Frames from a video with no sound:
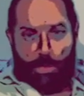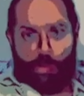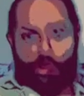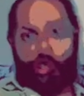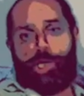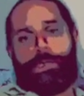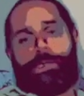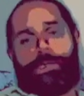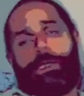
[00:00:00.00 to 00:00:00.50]

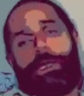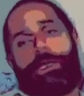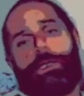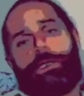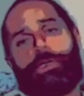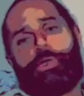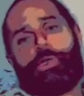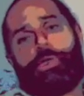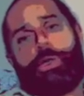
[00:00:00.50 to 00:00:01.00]
Just
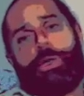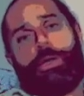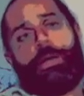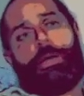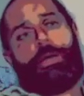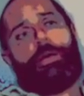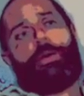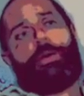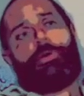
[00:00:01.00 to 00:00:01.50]
as
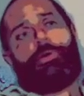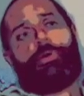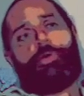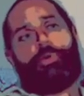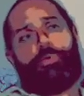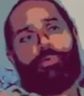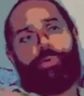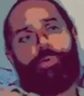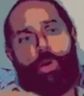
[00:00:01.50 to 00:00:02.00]

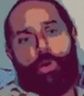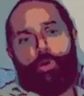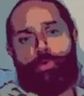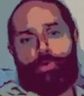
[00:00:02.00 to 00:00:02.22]
you know